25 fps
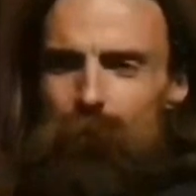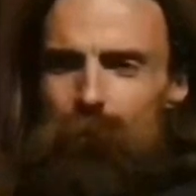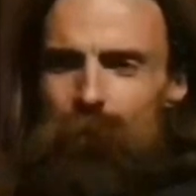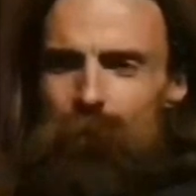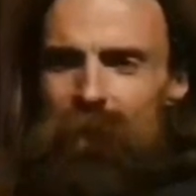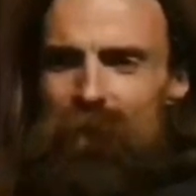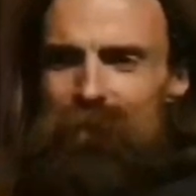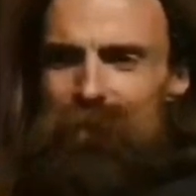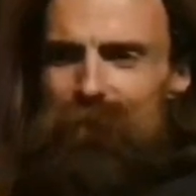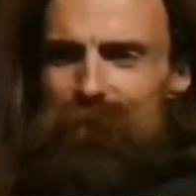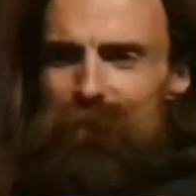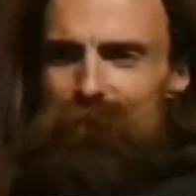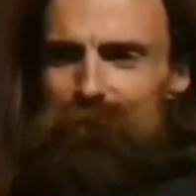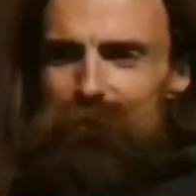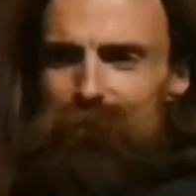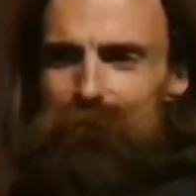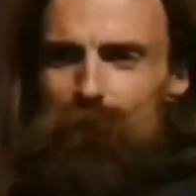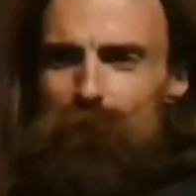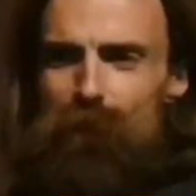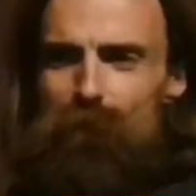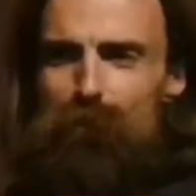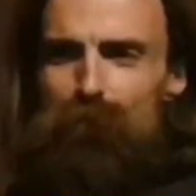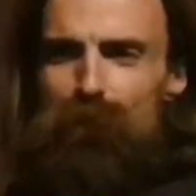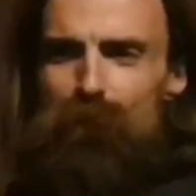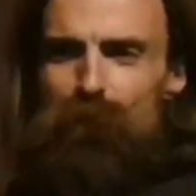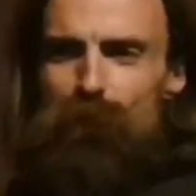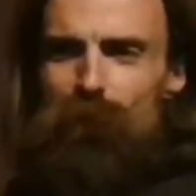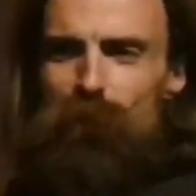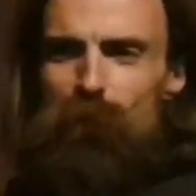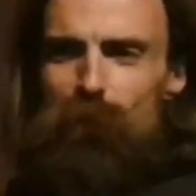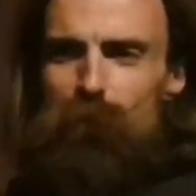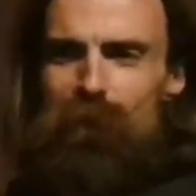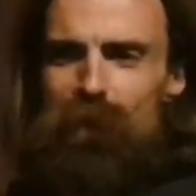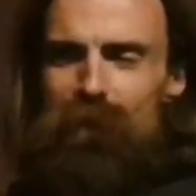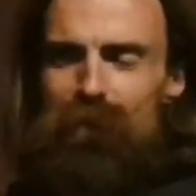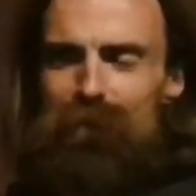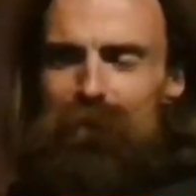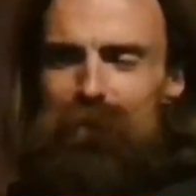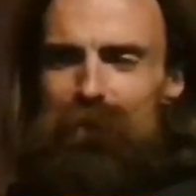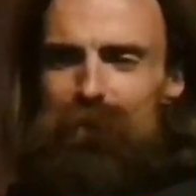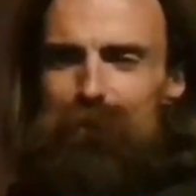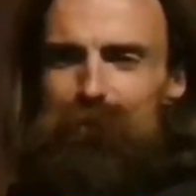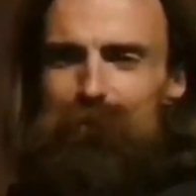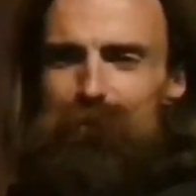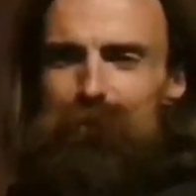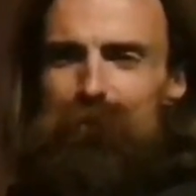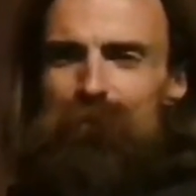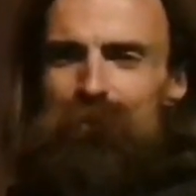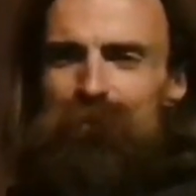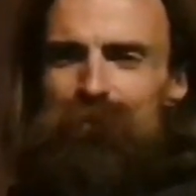massive red pill, a
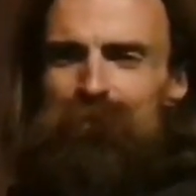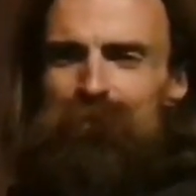massive